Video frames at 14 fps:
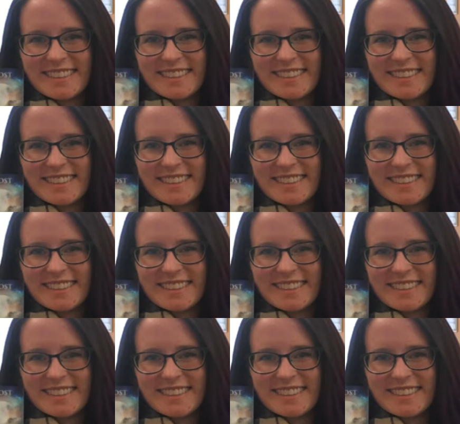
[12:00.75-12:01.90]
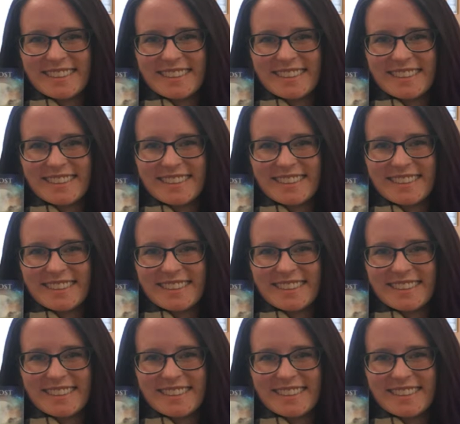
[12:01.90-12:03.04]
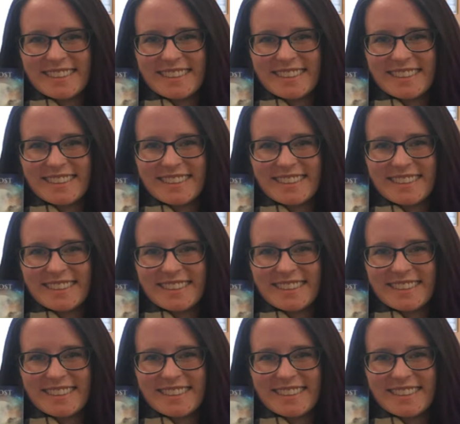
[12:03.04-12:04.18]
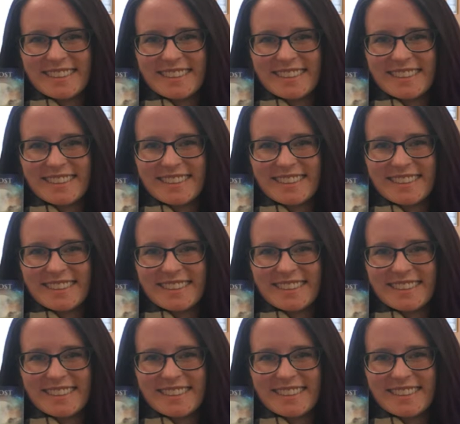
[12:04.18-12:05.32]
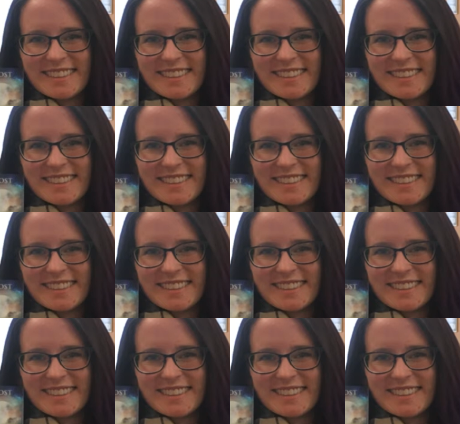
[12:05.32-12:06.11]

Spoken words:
(no lip movement)